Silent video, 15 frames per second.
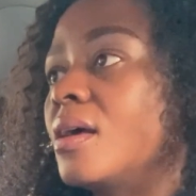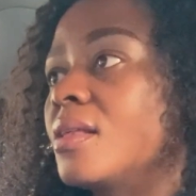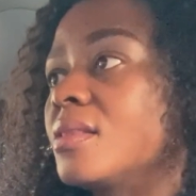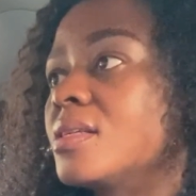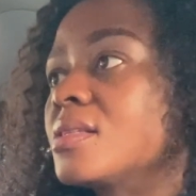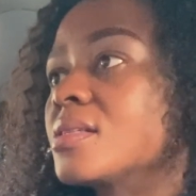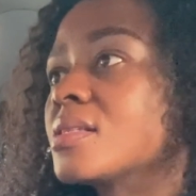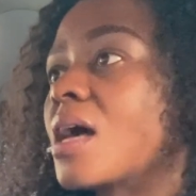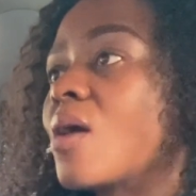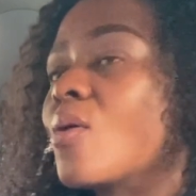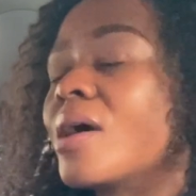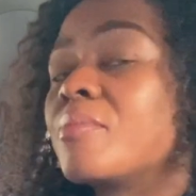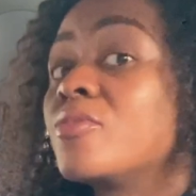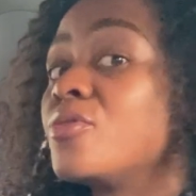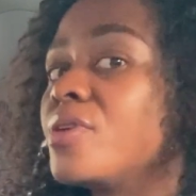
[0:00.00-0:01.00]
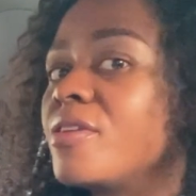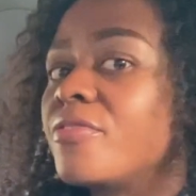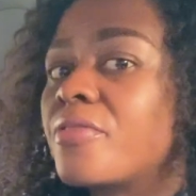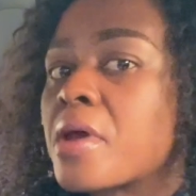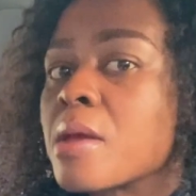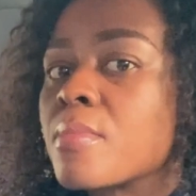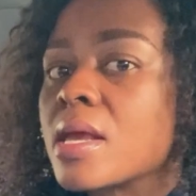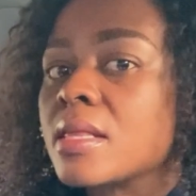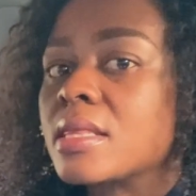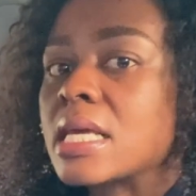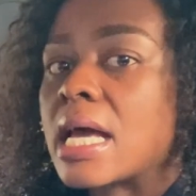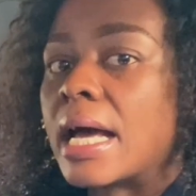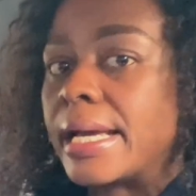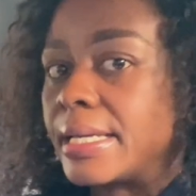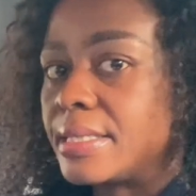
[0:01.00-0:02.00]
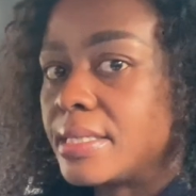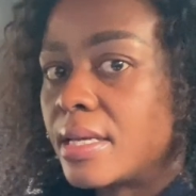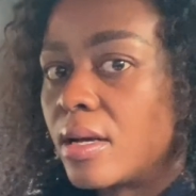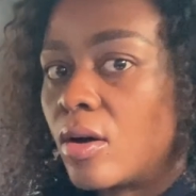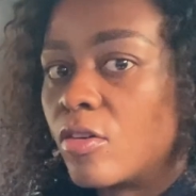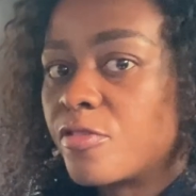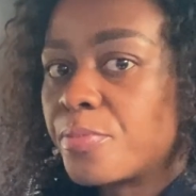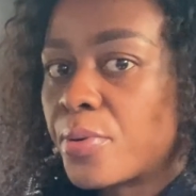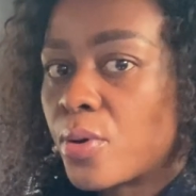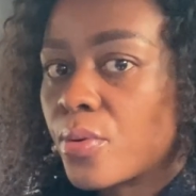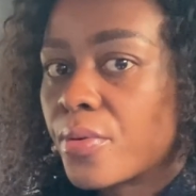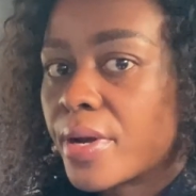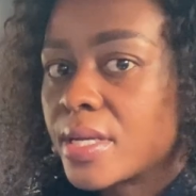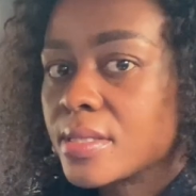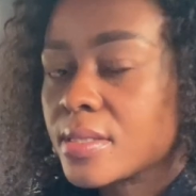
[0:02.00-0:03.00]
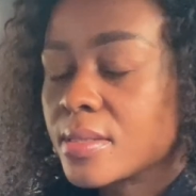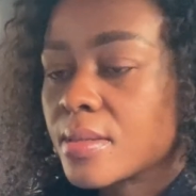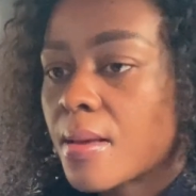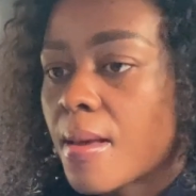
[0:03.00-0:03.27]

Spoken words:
This is how I'm reframing the idea of progress.